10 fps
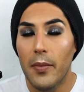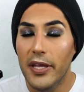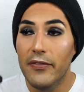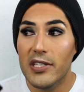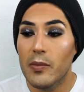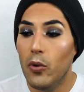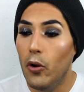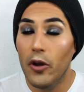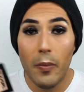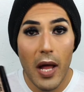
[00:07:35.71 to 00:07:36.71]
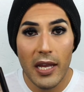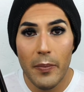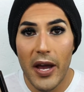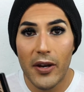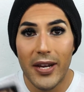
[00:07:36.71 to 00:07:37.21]
Invisible Oil
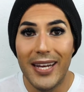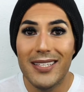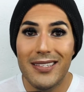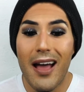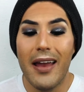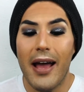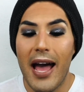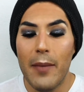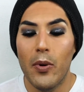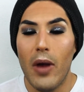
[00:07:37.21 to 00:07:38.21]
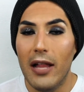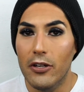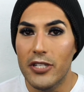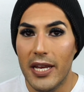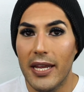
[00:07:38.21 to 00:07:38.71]
Blocking Powder, it is not
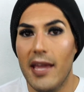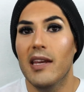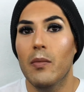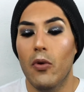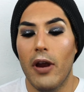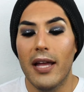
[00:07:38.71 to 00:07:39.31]
hypoallergenic anymore.